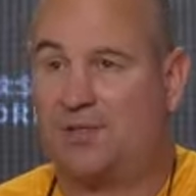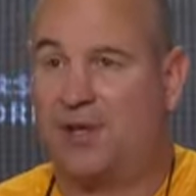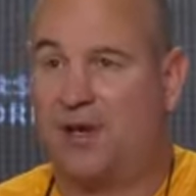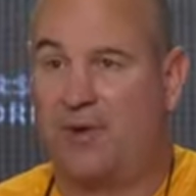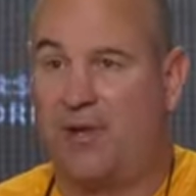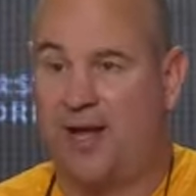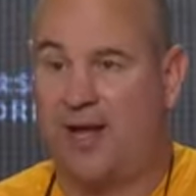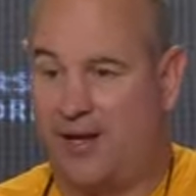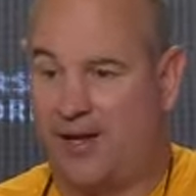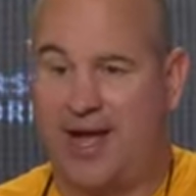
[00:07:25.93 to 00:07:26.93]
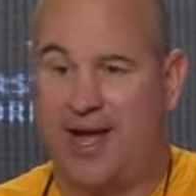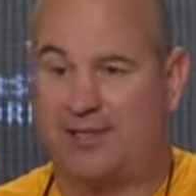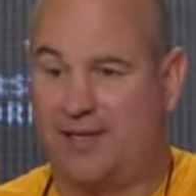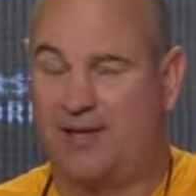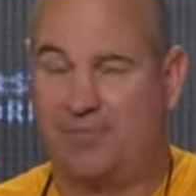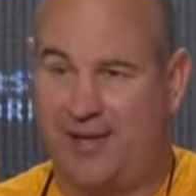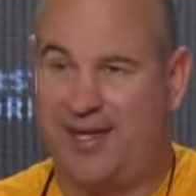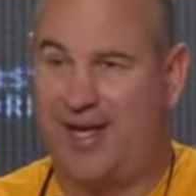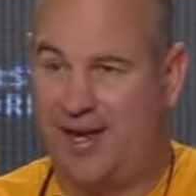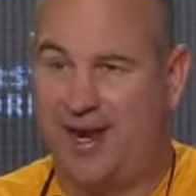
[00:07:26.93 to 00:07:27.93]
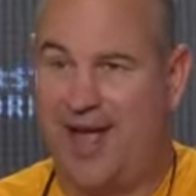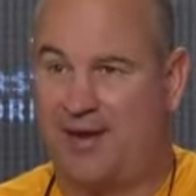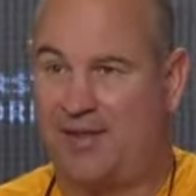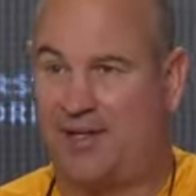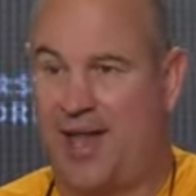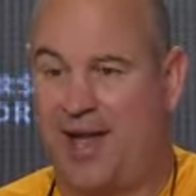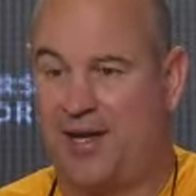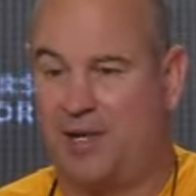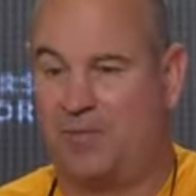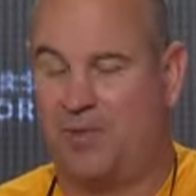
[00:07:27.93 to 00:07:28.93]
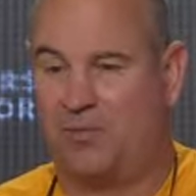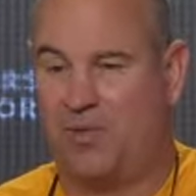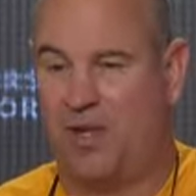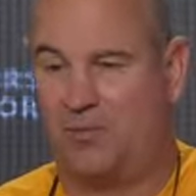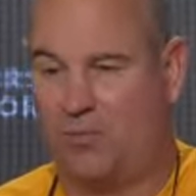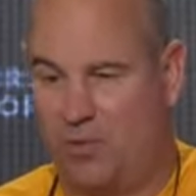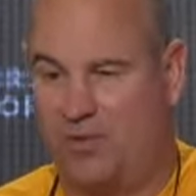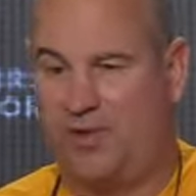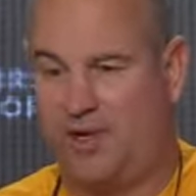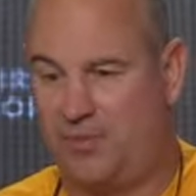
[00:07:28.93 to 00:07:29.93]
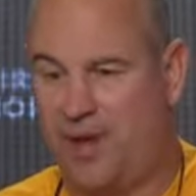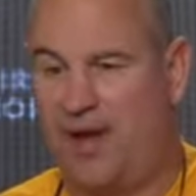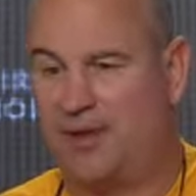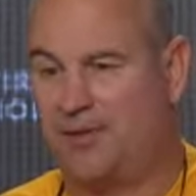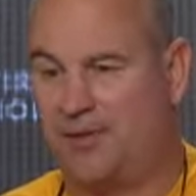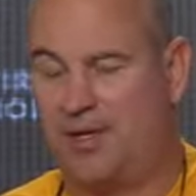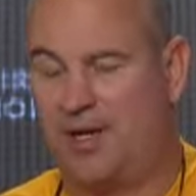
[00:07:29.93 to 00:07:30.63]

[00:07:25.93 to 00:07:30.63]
you know, we had a lot of guys that have been in and out of the lineup. And one thing about